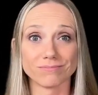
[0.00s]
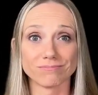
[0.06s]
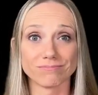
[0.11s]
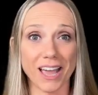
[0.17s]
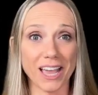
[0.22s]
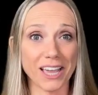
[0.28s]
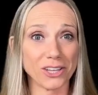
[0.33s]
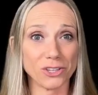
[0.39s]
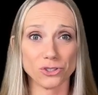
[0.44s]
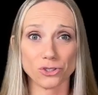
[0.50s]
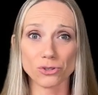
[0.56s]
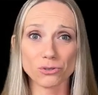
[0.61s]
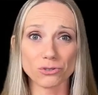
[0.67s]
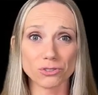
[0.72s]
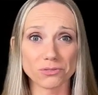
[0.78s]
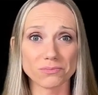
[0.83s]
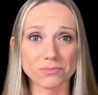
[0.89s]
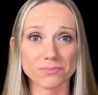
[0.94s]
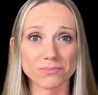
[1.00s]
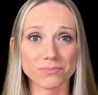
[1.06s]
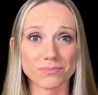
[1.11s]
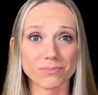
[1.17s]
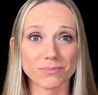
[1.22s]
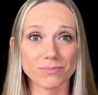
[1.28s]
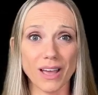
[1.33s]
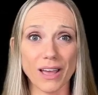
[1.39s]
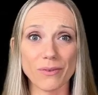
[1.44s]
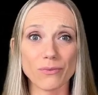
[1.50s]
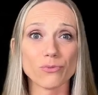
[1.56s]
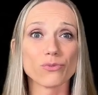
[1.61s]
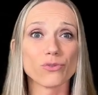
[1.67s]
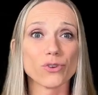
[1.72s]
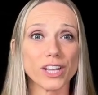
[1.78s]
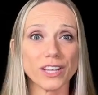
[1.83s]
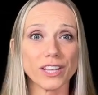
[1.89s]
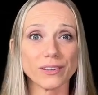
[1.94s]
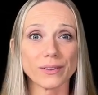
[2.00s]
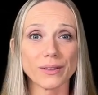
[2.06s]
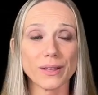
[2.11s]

I can choose, I'm free.